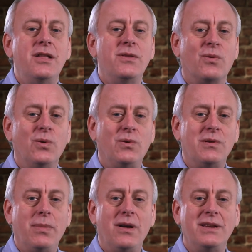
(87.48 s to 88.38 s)
The law
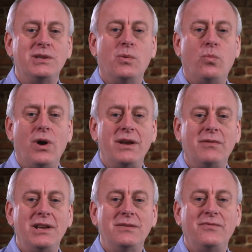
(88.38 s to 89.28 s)
applies to a wide
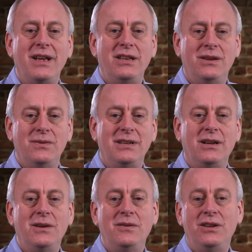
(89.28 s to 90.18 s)
range of venues,
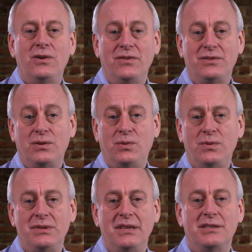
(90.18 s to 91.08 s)
including concert
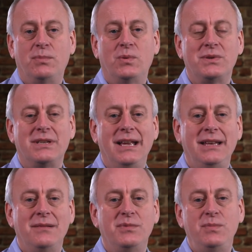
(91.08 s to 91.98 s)
halls, sports
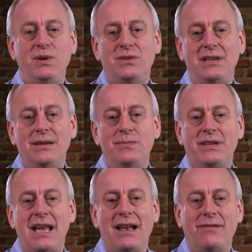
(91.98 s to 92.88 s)
stadiums, museums,
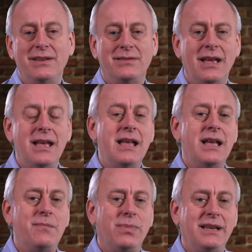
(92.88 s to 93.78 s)
galleries,
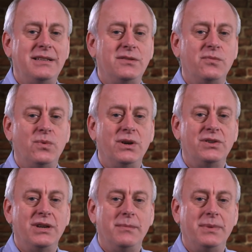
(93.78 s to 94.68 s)
and places of
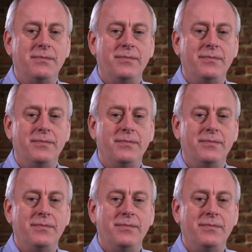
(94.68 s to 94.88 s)
worship.